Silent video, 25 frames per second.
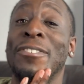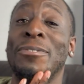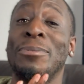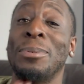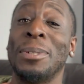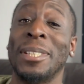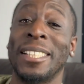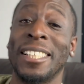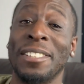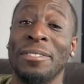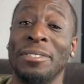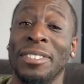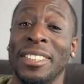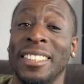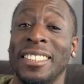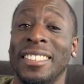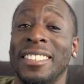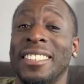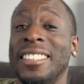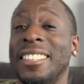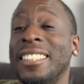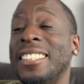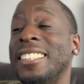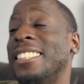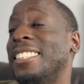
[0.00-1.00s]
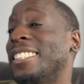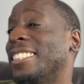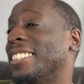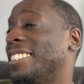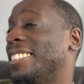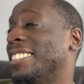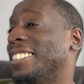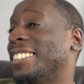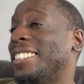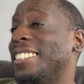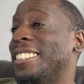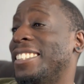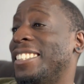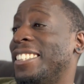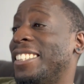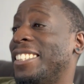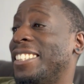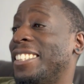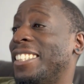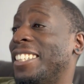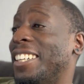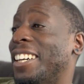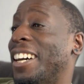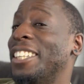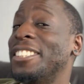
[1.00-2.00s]
we live in.
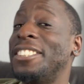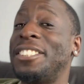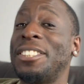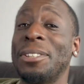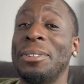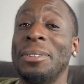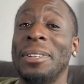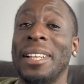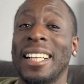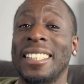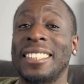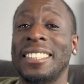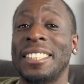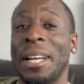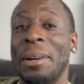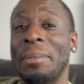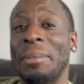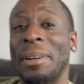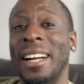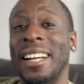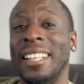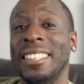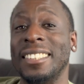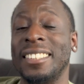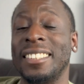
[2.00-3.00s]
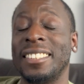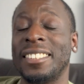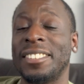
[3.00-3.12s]
Until next time, guys.